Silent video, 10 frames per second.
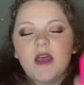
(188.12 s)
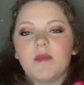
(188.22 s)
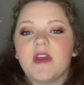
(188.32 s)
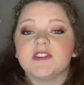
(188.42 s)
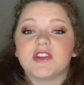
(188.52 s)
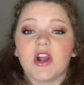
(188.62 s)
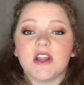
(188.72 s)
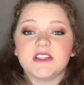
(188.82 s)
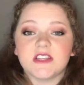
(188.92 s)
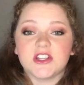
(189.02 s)
Because Tarte
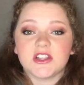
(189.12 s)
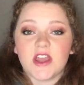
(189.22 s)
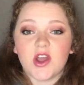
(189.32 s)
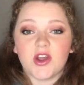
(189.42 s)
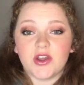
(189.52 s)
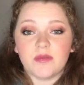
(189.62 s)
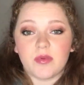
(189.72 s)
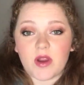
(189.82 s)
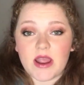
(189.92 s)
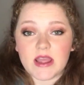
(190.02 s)
is such like a good
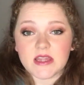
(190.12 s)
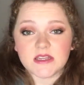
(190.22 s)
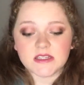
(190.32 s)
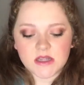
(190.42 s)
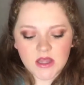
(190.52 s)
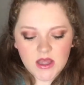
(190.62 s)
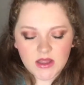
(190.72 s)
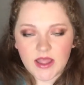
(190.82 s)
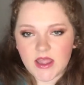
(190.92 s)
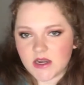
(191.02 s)
brand,
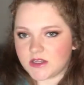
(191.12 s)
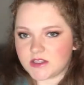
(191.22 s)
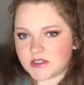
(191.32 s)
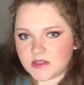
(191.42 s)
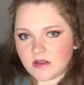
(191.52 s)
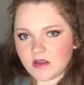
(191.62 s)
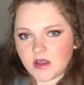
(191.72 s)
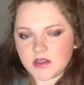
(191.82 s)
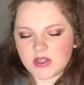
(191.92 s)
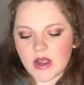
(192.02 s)
like, and it's
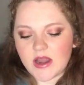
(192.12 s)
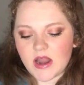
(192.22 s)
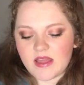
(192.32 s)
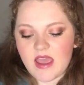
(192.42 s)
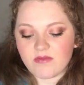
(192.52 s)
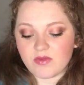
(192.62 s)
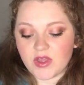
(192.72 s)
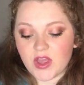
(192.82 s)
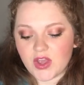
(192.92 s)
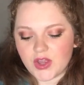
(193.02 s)
so they have
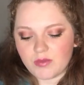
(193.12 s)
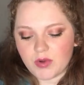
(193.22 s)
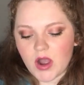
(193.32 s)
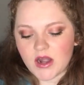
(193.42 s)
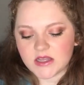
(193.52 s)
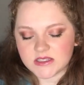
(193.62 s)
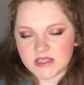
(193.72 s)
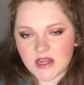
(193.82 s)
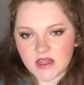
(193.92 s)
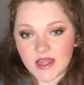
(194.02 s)
really good products
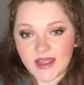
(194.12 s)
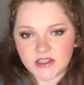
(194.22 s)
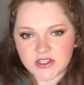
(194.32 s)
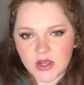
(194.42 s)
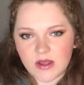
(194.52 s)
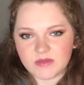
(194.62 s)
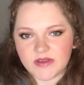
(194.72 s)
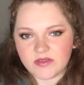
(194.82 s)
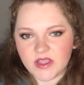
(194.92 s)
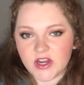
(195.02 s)
that I like. So I'm
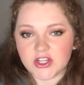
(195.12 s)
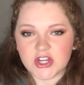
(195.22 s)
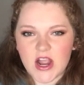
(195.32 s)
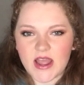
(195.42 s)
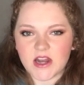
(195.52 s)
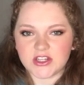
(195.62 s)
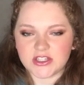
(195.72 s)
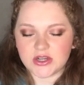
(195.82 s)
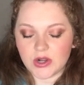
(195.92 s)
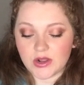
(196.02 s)
definitely gonna try it. I
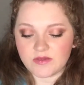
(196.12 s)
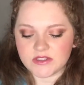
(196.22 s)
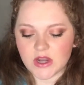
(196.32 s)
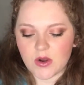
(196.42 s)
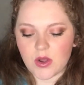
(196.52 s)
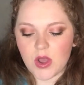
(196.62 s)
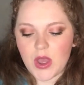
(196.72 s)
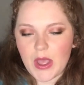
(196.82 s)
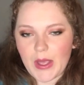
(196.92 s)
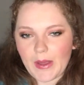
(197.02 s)
just don't know if it's gonna
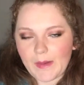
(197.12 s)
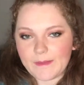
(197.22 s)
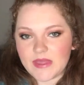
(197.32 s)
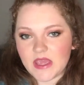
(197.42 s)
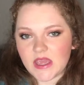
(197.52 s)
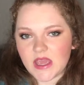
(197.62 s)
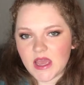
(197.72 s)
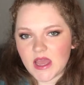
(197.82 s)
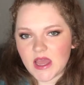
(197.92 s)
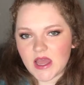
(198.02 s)
be
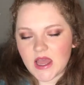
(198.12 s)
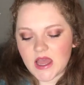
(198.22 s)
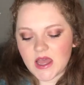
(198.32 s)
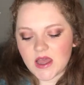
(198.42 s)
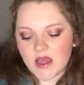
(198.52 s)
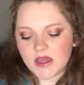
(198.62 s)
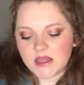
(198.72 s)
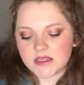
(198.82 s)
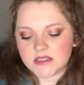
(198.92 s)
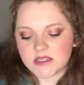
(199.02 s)

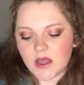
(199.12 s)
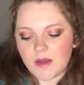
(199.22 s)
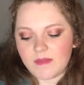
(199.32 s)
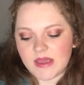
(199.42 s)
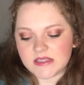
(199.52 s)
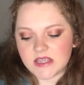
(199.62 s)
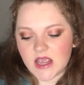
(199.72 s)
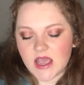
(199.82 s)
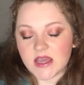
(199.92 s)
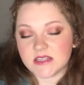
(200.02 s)
as amazing
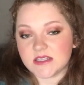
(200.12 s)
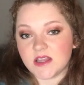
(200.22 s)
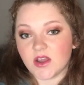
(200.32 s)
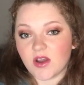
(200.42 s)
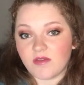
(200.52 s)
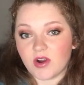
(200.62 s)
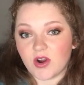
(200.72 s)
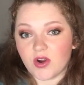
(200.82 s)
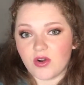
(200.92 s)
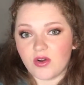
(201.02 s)
as the
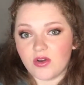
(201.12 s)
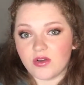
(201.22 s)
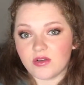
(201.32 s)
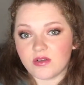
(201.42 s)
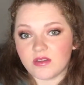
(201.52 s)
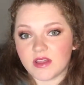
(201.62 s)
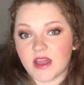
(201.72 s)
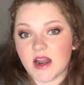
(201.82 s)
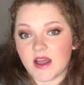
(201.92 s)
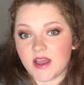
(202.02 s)
CoverGirl
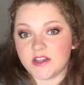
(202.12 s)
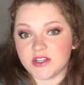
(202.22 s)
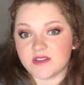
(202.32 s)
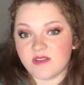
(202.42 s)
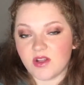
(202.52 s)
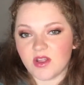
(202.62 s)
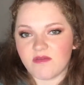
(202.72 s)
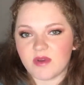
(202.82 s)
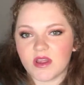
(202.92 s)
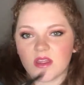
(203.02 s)
that I just fell in love
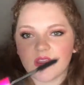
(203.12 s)
with.